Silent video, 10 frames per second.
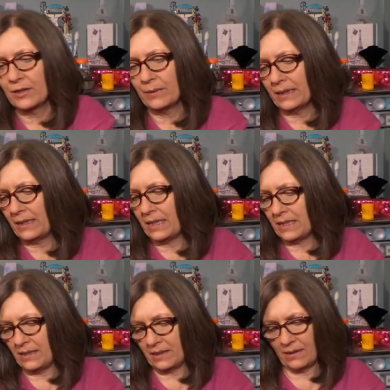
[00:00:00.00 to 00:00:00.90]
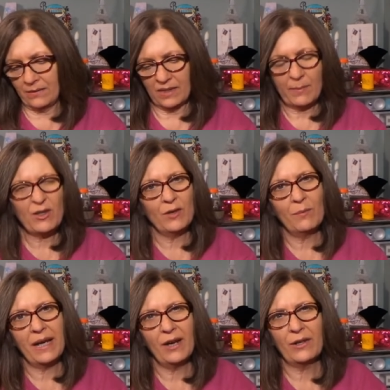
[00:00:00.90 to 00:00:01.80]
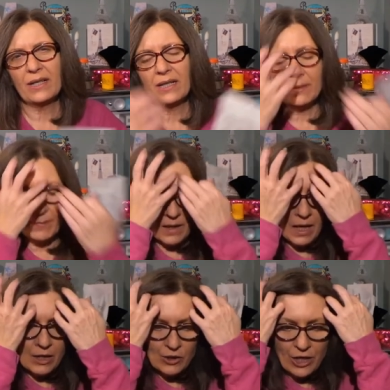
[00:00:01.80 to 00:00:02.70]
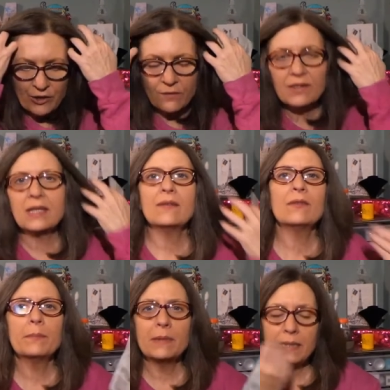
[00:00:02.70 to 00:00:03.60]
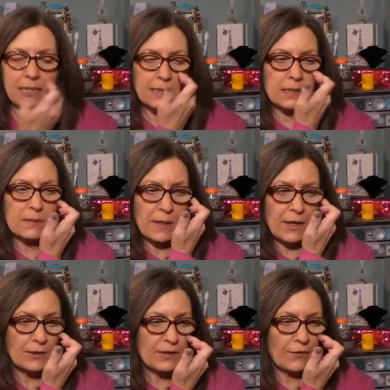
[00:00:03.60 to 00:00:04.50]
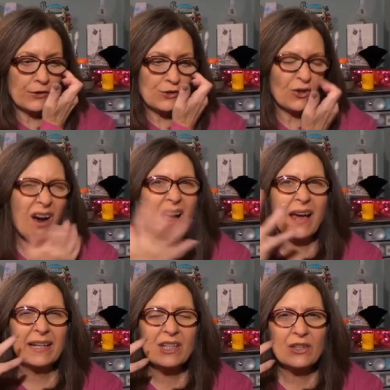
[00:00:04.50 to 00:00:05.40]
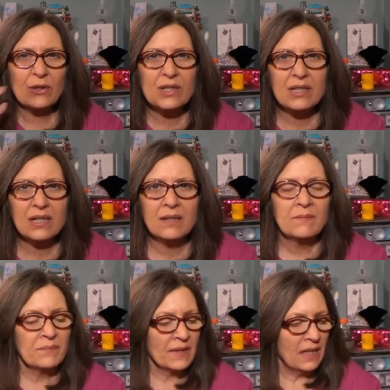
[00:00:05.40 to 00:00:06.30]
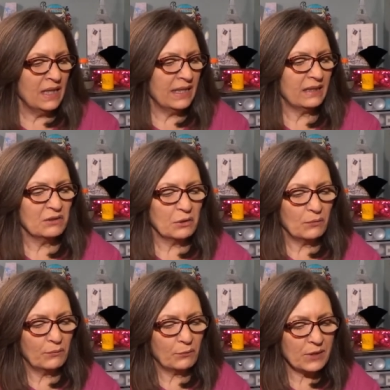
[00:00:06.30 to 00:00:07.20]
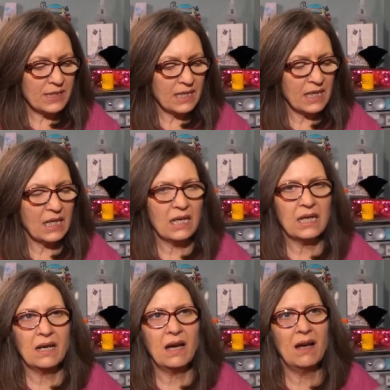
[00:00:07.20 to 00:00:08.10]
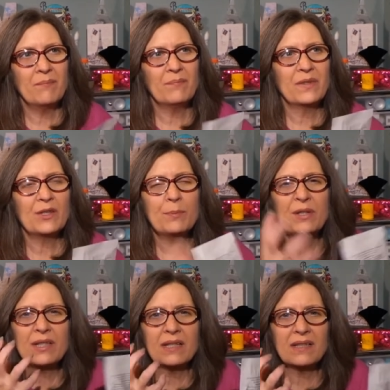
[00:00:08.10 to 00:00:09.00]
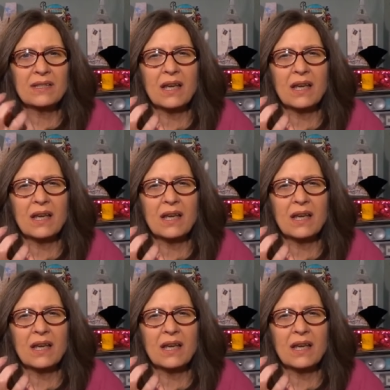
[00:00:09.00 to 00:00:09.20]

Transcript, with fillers: doing these, especially if my hair is change of seasons. My hair gets very dry. It starts to get a little frizzy um, just because it,